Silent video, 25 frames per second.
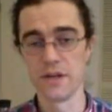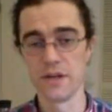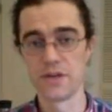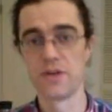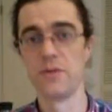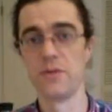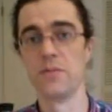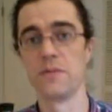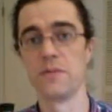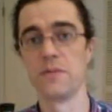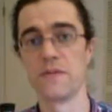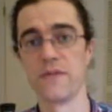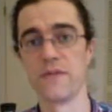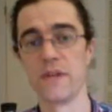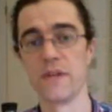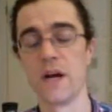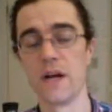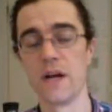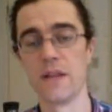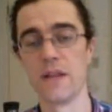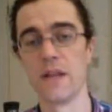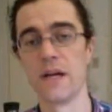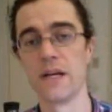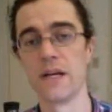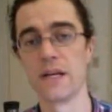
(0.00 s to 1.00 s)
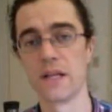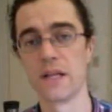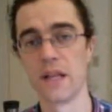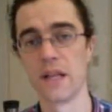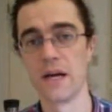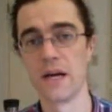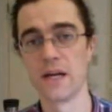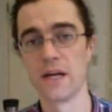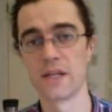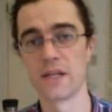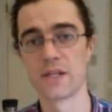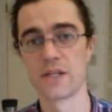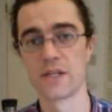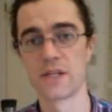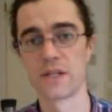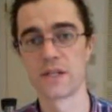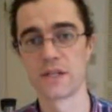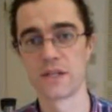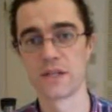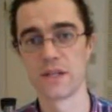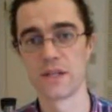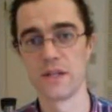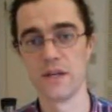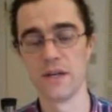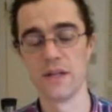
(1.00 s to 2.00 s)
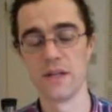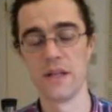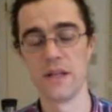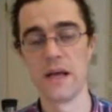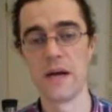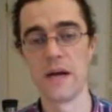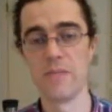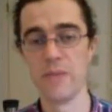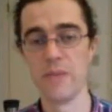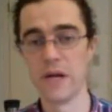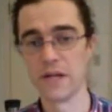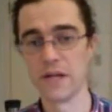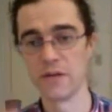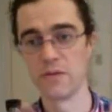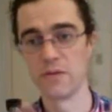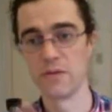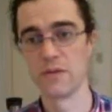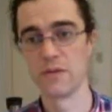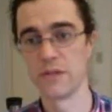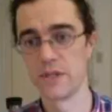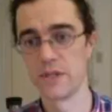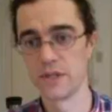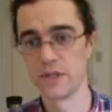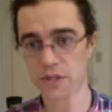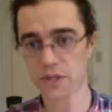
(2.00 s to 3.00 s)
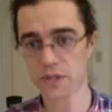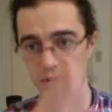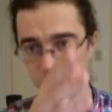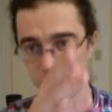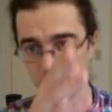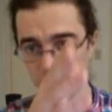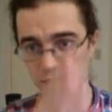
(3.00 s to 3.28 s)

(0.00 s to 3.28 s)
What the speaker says: terms of the online class, the lab manual is just